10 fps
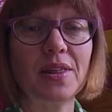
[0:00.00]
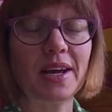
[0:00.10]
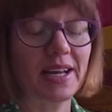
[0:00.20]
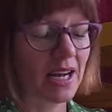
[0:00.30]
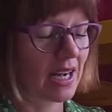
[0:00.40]

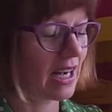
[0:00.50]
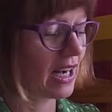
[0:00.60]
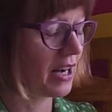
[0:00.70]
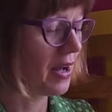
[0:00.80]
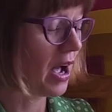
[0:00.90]
they
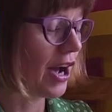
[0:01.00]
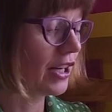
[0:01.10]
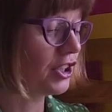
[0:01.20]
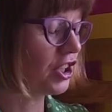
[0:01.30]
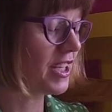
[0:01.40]
are
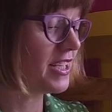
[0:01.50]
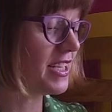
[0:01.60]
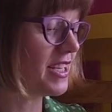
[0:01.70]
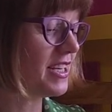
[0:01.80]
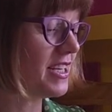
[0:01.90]

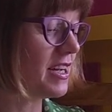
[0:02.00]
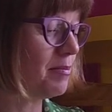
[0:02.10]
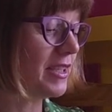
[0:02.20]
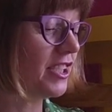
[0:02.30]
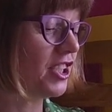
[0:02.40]
cheeky,
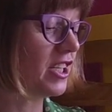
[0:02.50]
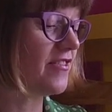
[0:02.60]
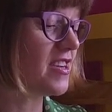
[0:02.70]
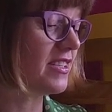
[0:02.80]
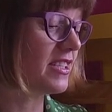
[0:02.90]

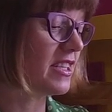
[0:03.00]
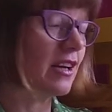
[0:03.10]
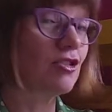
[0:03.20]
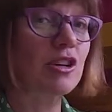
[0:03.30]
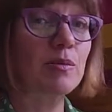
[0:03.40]
mischievous
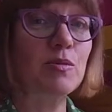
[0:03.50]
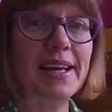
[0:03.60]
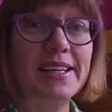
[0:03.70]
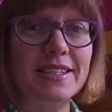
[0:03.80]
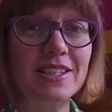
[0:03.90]

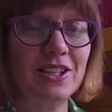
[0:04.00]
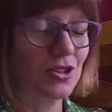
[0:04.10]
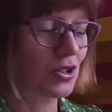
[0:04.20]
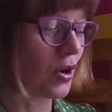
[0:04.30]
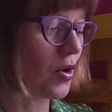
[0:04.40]
troublemakers.
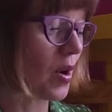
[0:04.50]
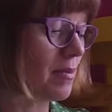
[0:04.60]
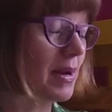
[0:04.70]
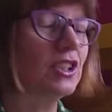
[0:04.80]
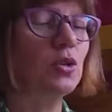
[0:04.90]
So
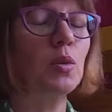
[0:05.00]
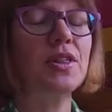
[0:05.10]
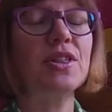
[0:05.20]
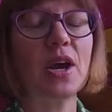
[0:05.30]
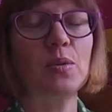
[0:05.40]
imagine
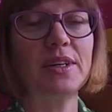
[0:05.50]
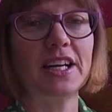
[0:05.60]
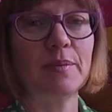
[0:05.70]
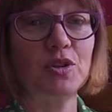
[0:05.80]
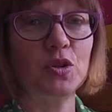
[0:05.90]
what they would get
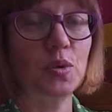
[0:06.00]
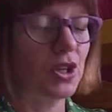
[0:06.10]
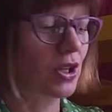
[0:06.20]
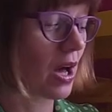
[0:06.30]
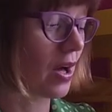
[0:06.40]
up to with
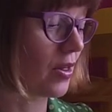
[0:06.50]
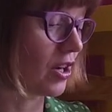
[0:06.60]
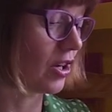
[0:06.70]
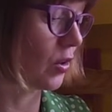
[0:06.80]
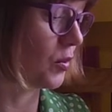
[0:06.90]
the
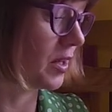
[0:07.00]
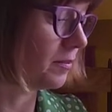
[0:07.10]
cloak.